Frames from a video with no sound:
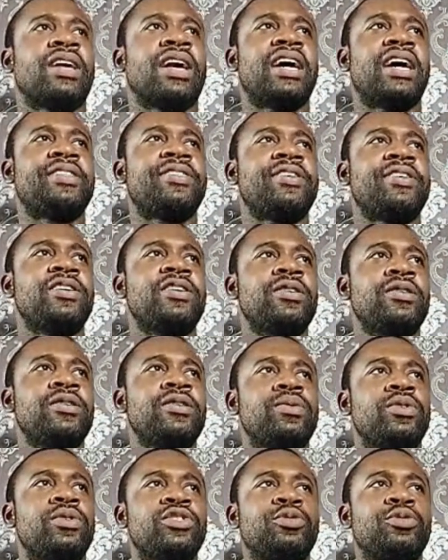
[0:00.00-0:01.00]
I
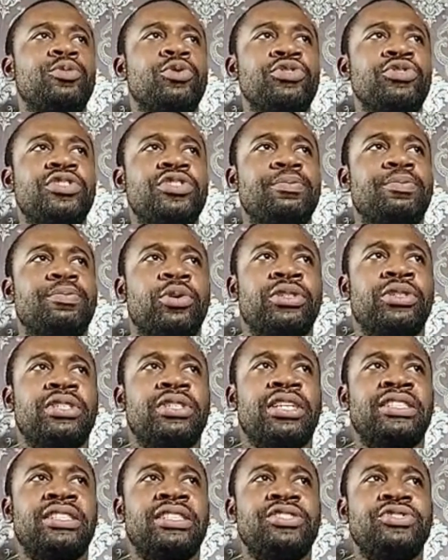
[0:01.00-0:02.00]
think what's most
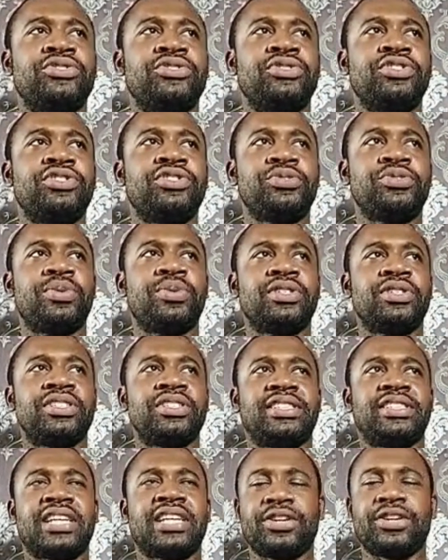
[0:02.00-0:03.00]
important is you need to
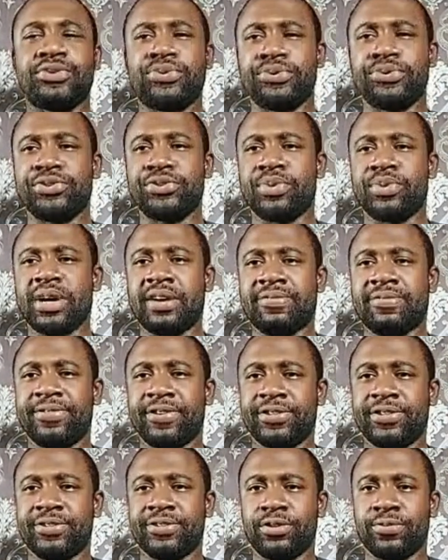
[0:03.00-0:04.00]
understand who you are
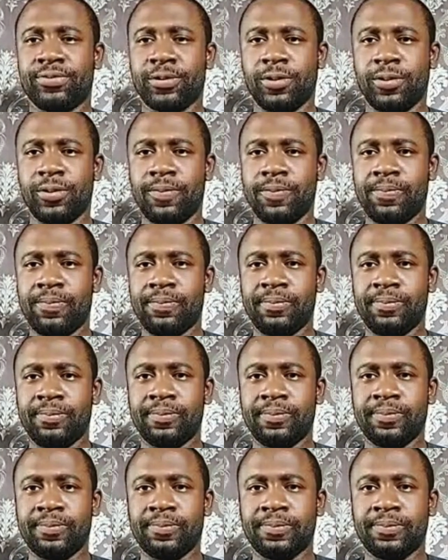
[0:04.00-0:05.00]
first of all.
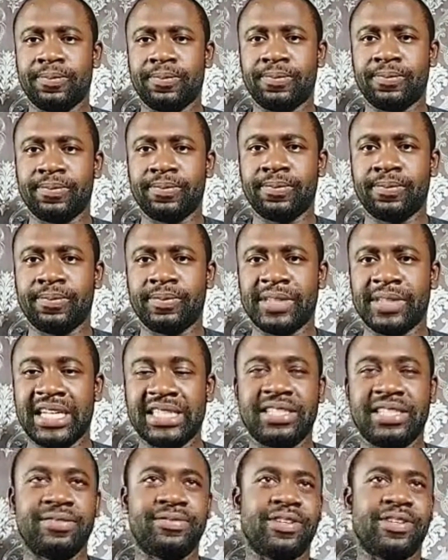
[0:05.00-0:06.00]

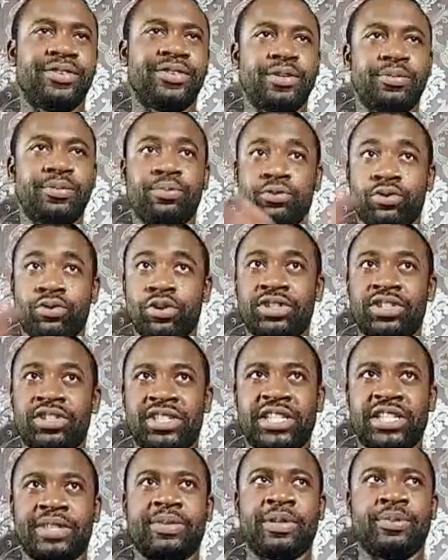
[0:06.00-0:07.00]
That's a very broad
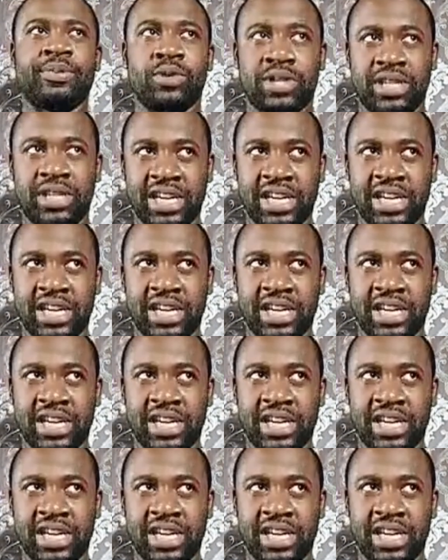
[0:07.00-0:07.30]
statement, but